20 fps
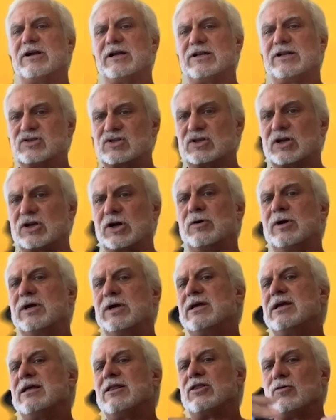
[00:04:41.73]
And so
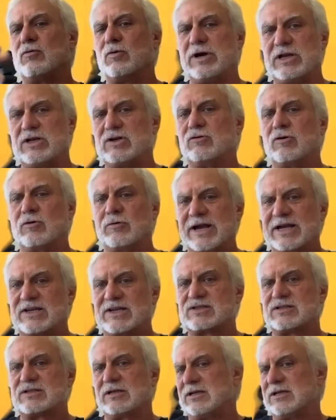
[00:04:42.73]
the way to
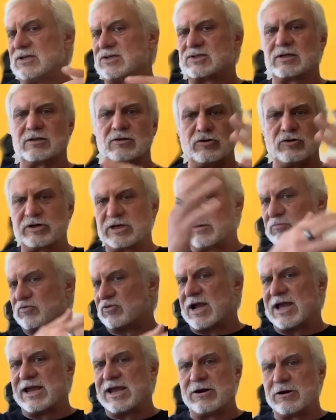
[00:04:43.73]
arrest it is to look at
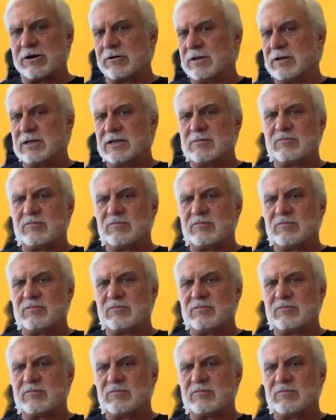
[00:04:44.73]
prior